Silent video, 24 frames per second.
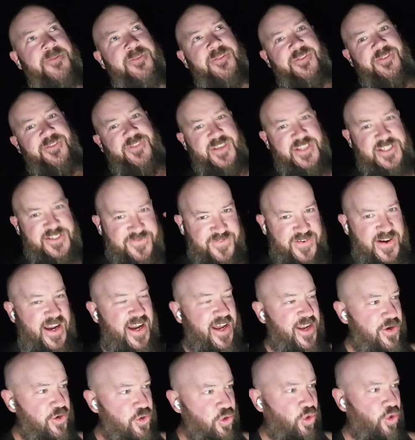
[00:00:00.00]
this
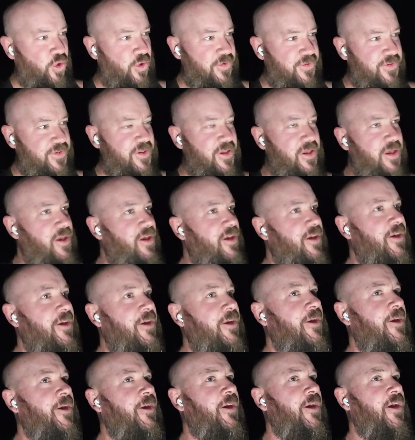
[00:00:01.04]
far north.
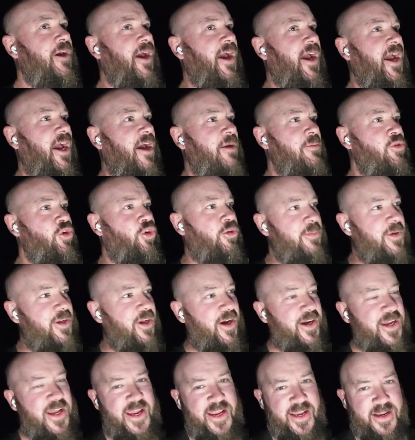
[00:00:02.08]
Uh, normally
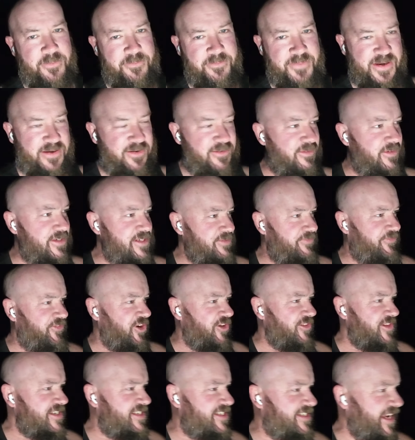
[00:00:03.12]
I head a bit
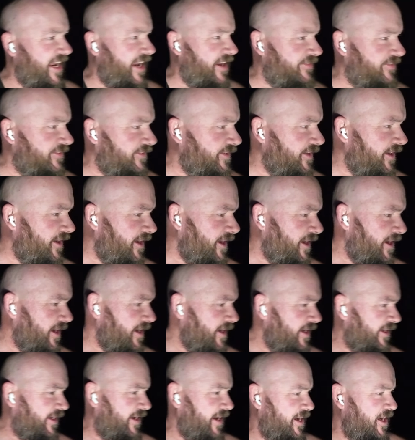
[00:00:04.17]
further south,
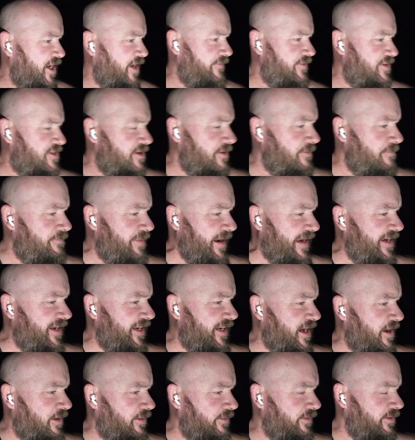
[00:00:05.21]
get over to
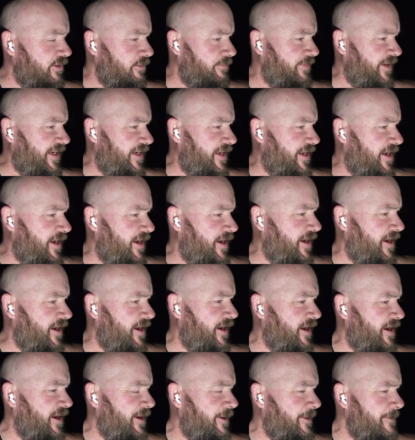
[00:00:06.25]
Bendigo a little bit.
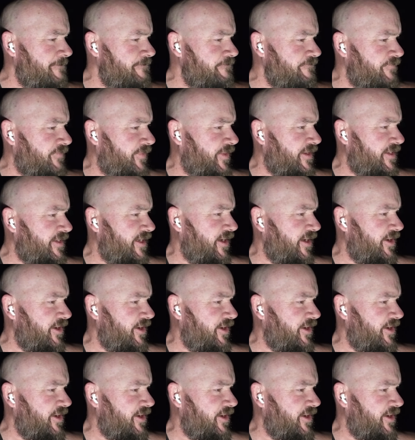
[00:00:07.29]
Just